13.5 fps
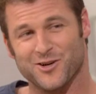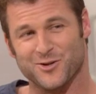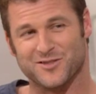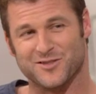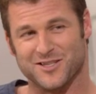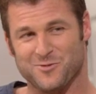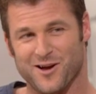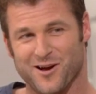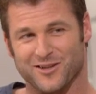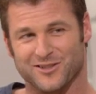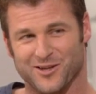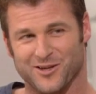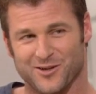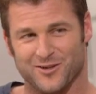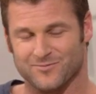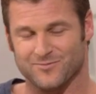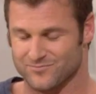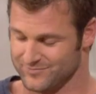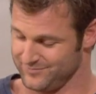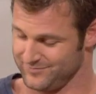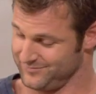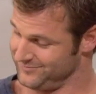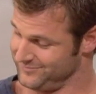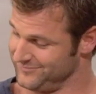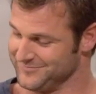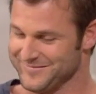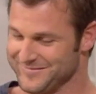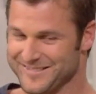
hosts as well. So Really?